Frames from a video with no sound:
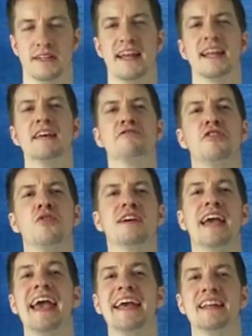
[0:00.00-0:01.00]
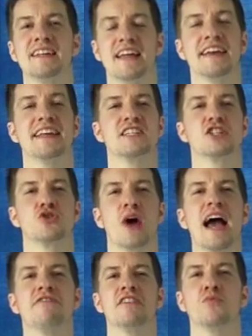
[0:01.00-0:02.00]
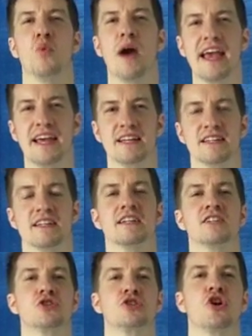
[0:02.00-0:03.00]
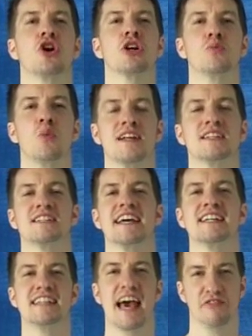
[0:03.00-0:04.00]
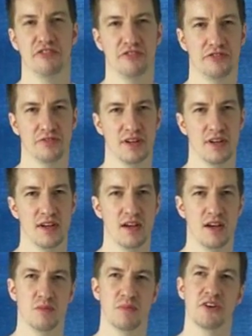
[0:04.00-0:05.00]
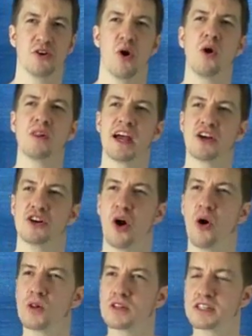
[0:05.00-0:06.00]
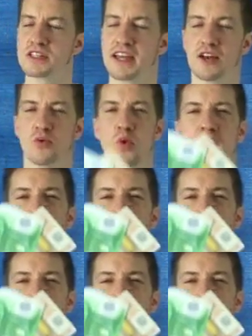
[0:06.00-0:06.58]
They live for gain and they strive in vain to circumvent their death. But all their gold and